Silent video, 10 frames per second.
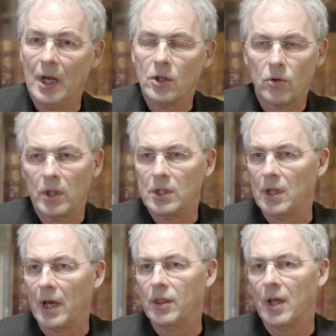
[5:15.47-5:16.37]
So
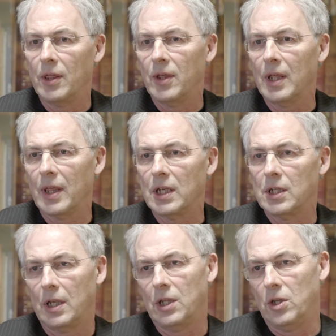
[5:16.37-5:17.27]
I think
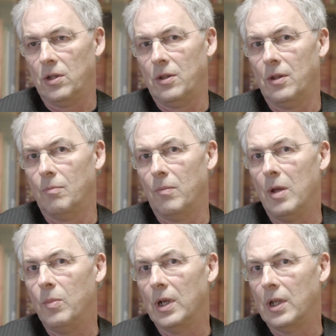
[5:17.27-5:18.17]
that's at
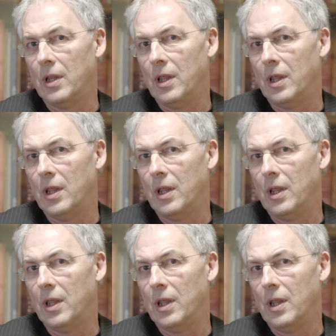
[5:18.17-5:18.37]
maybe at